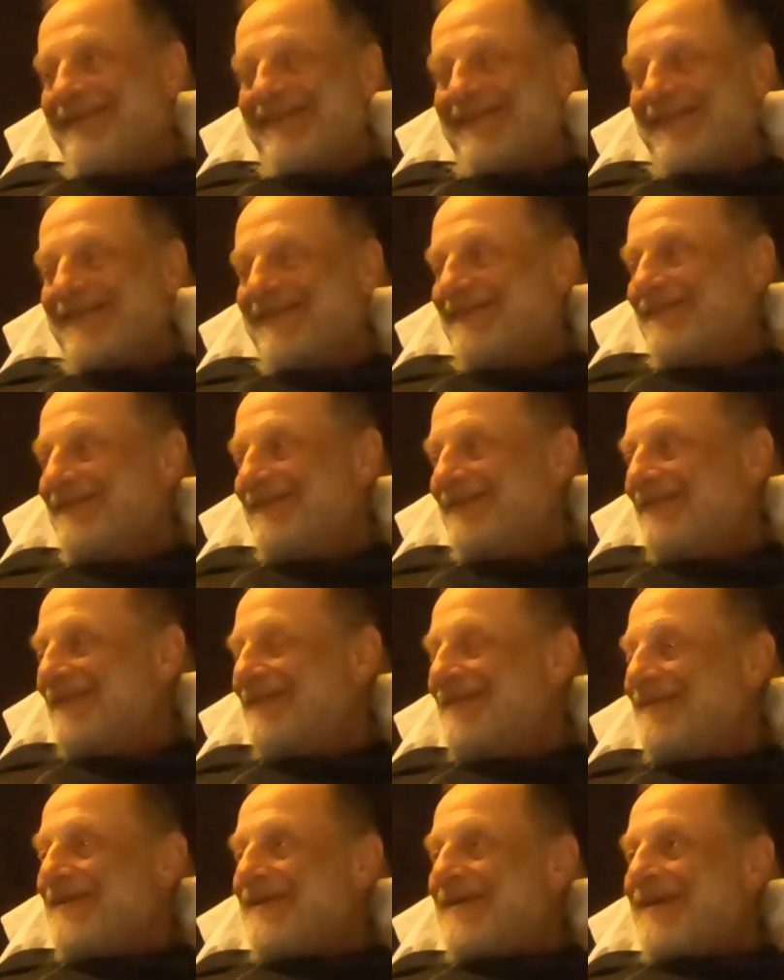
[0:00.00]
So
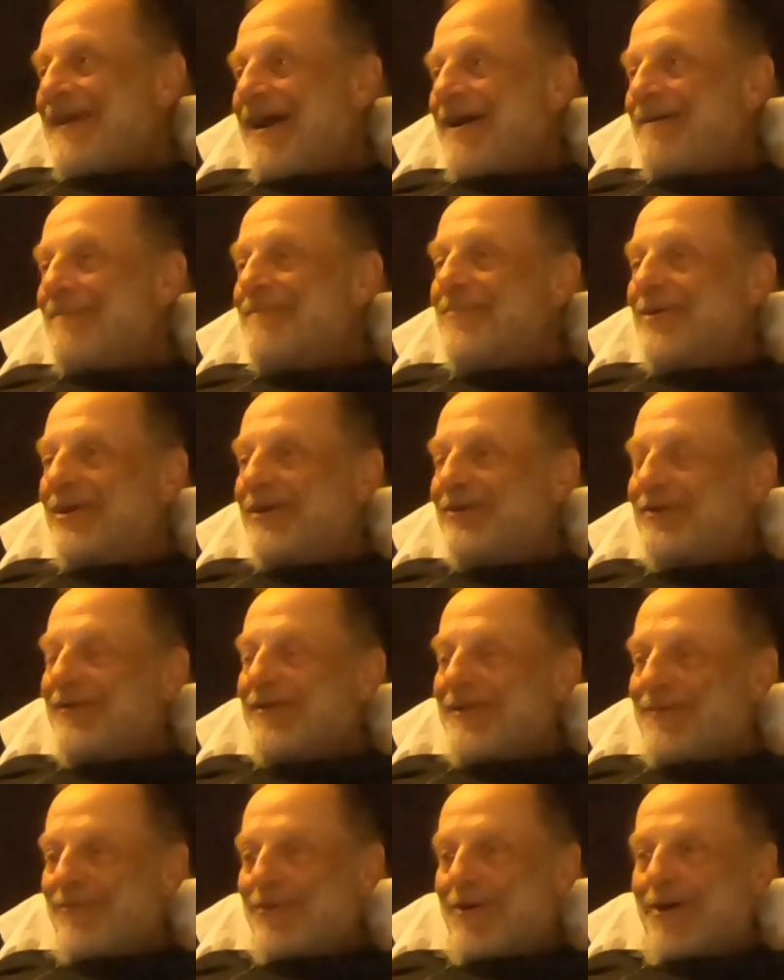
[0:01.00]
I'm pretty sure
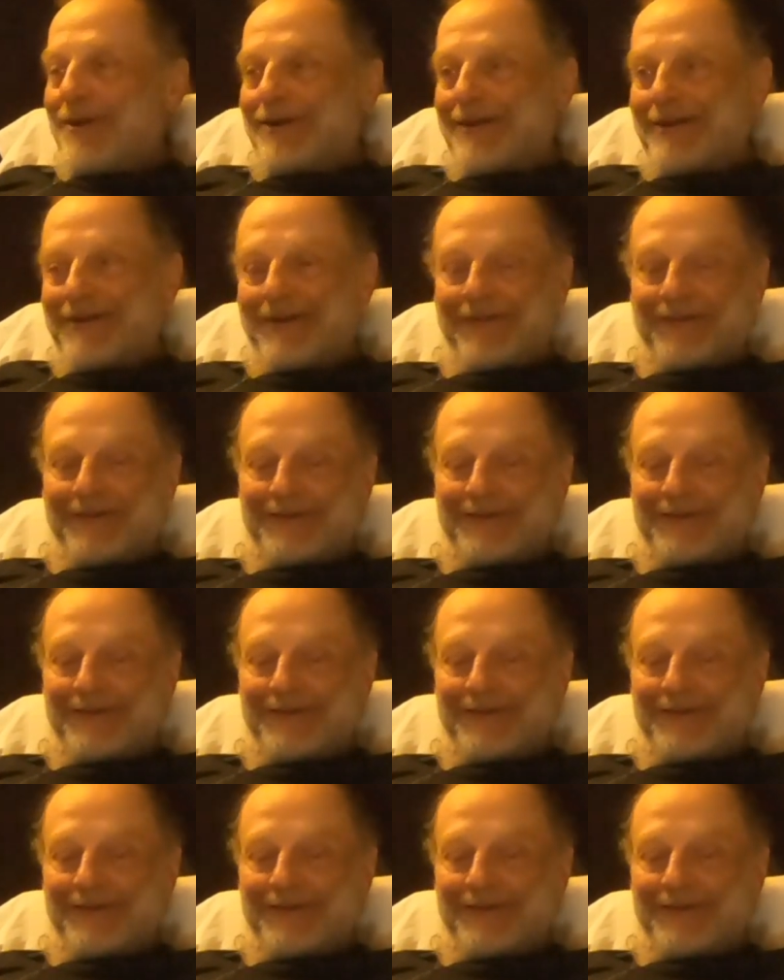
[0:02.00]
they brought it into